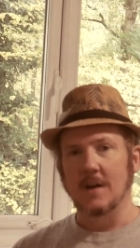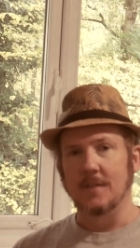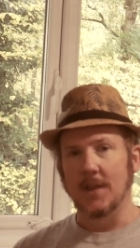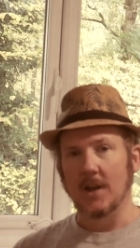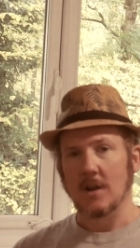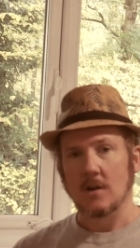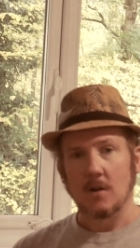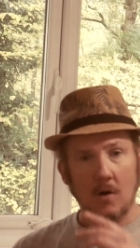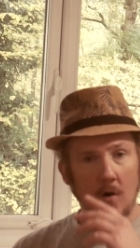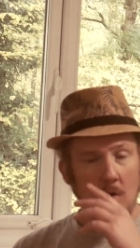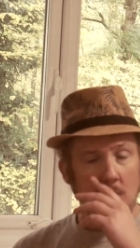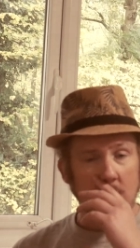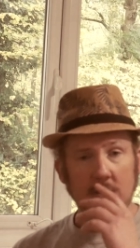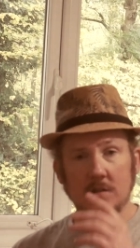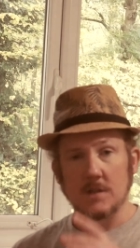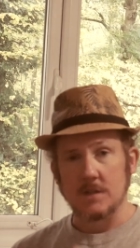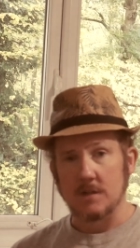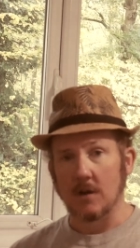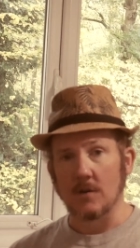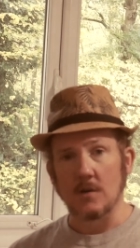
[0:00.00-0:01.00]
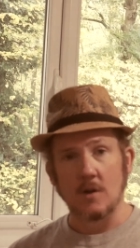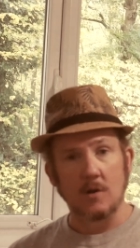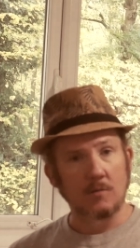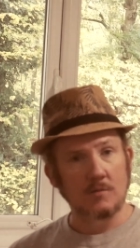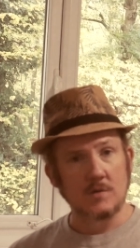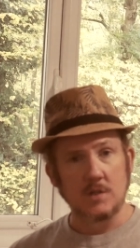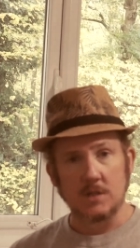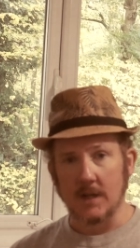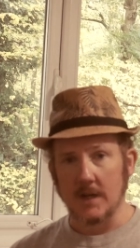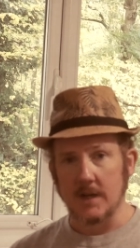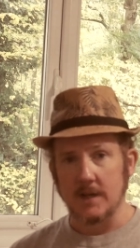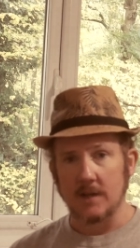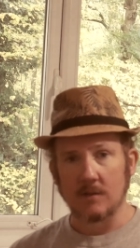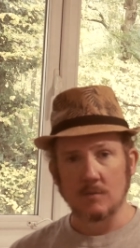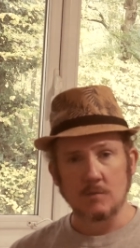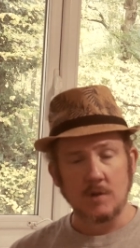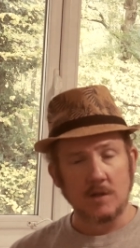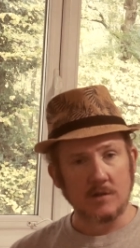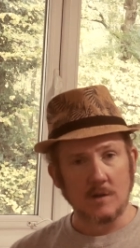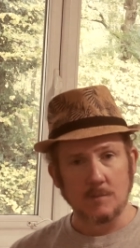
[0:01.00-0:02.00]
And then they're like, honestly, no, today
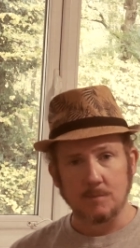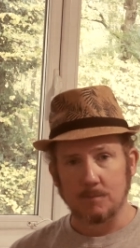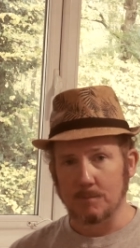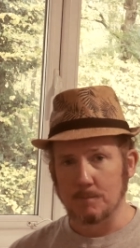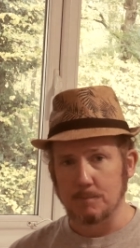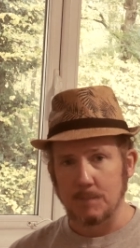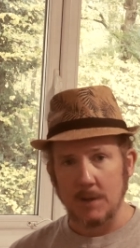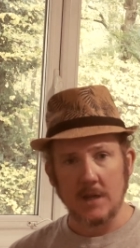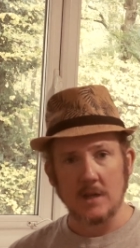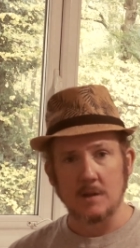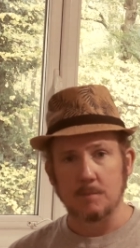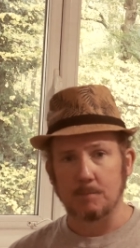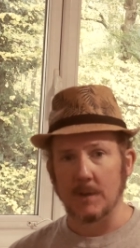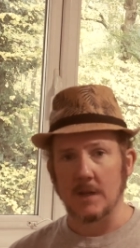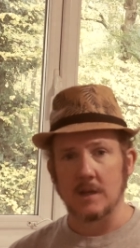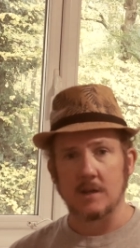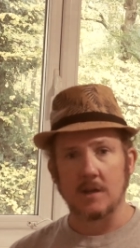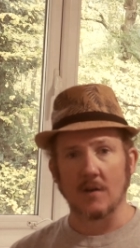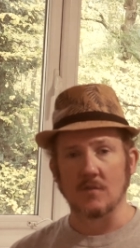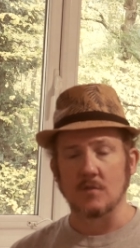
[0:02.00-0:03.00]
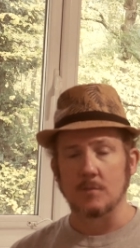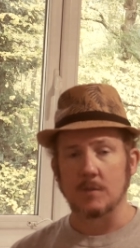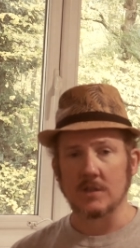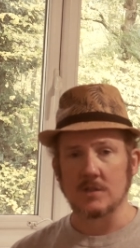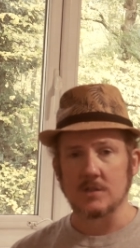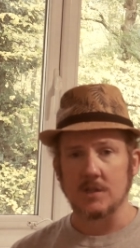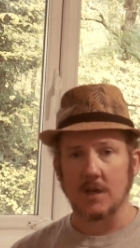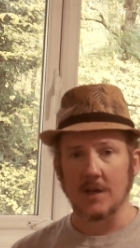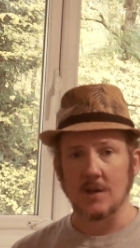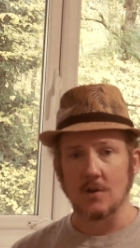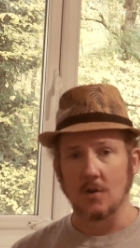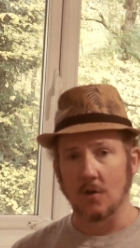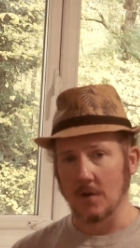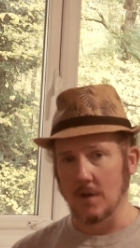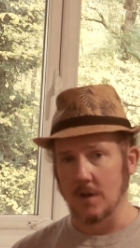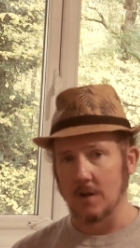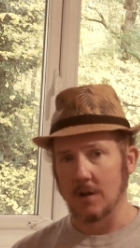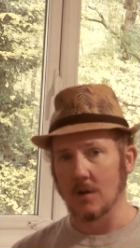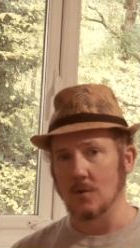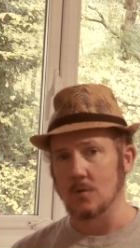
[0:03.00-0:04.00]
there's a big government sale on
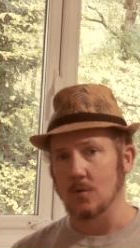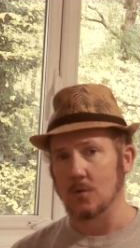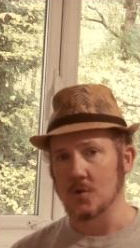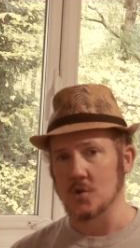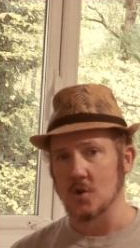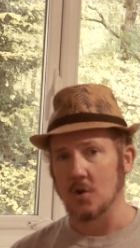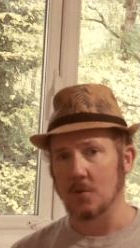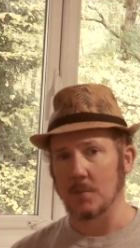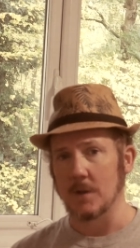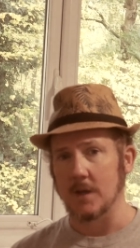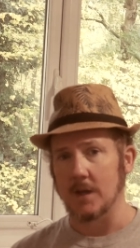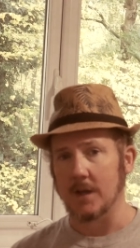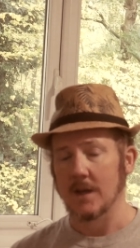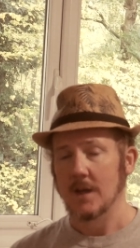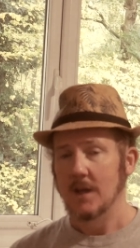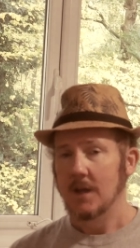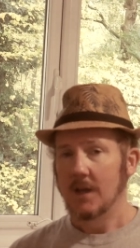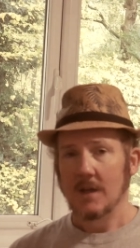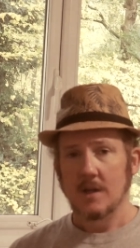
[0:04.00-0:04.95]
at a local shop here.